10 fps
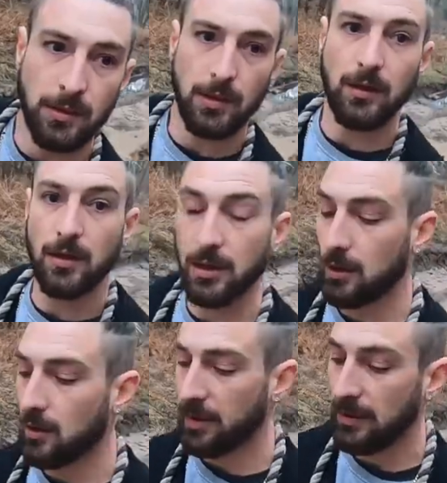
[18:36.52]
You know, and a
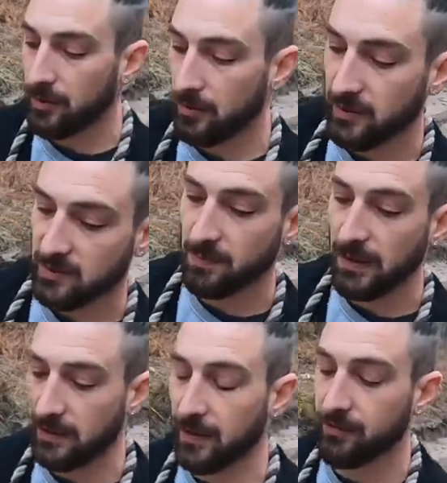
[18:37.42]
lot of people
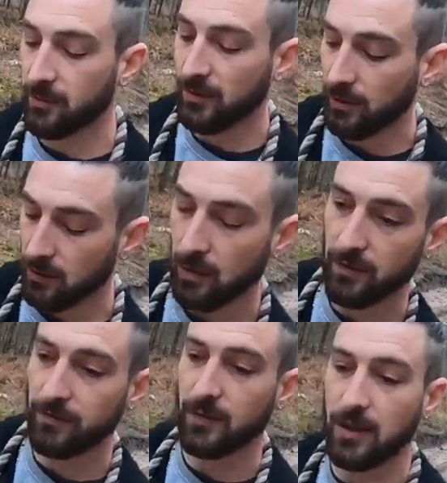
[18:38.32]
expect that from a dog
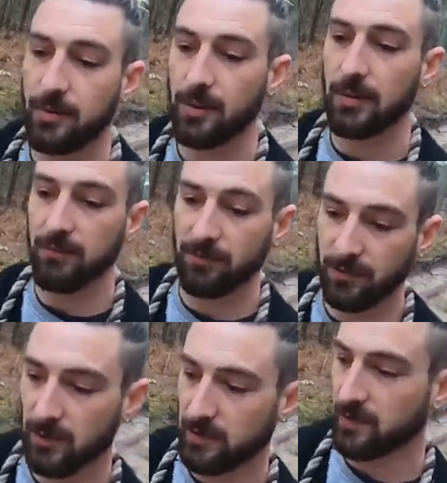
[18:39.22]
after a couple of
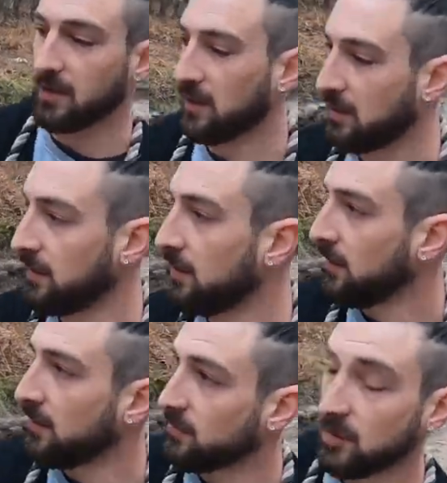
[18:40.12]
months and it's,
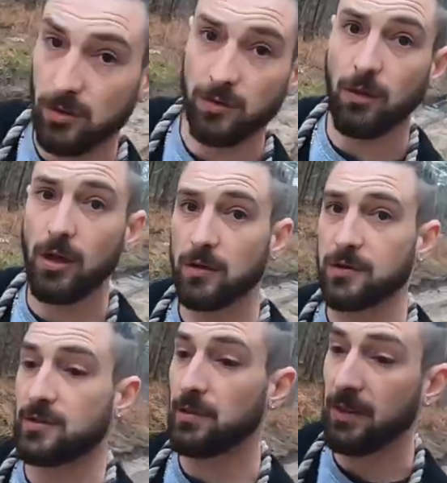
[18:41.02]
it's a lot to
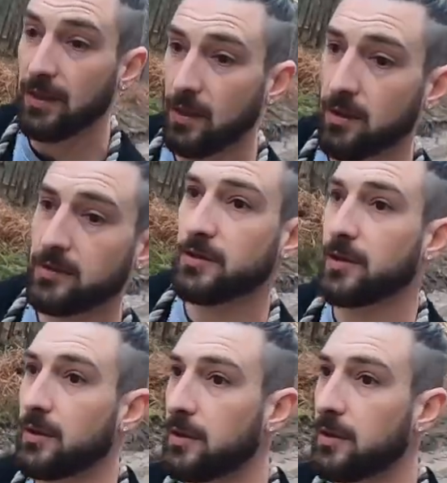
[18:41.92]
ask, it's a big ask.